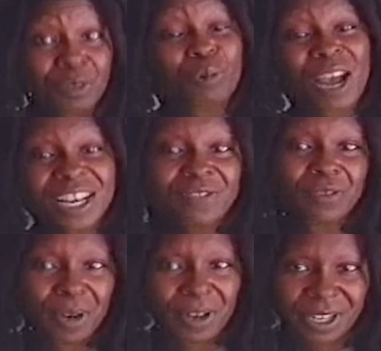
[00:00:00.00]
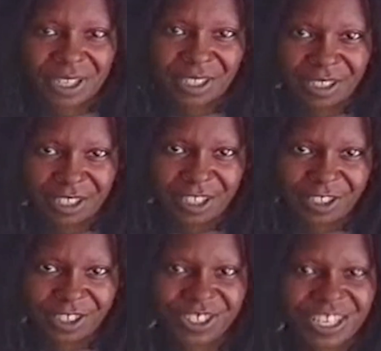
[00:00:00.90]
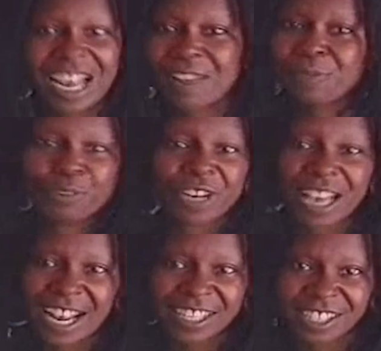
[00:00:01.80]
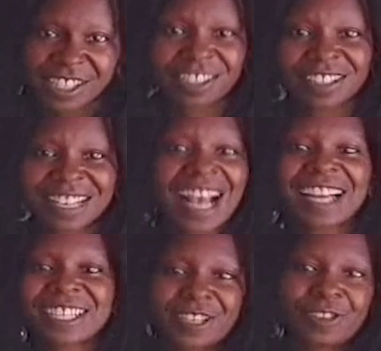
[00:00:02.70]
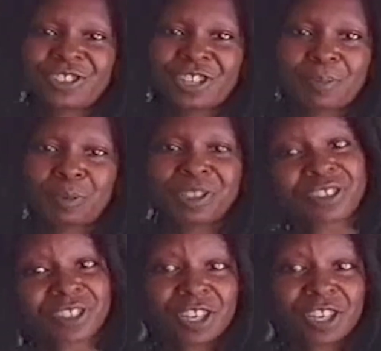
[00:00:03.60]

the right of American citizens to have free access to dietary supplements of